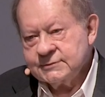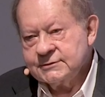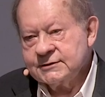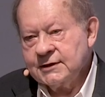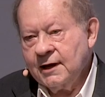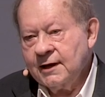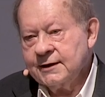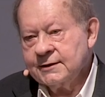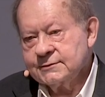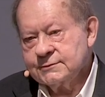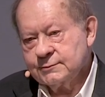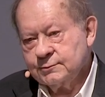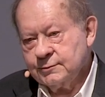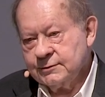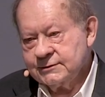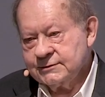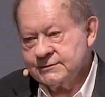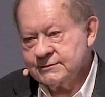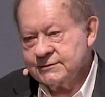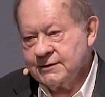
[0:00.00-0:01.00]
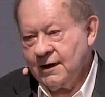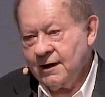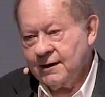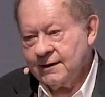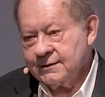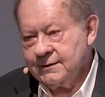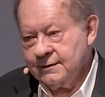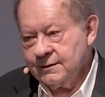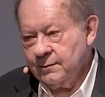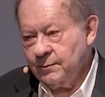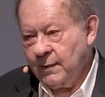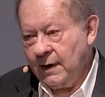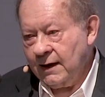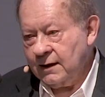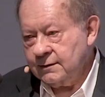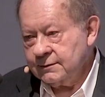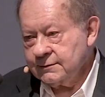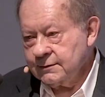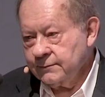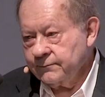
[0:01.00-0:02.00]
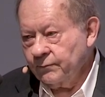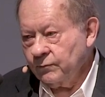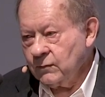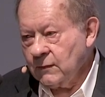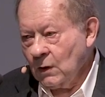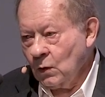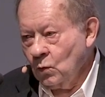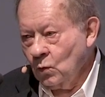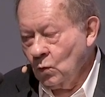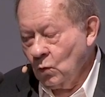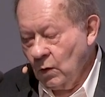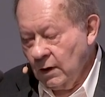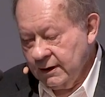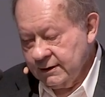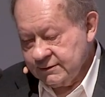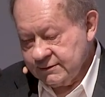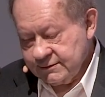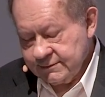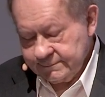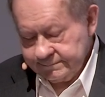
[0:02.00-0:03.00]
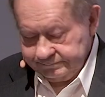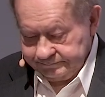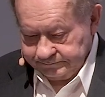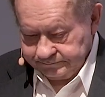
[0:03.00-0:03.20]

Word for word: Szasz was talking about was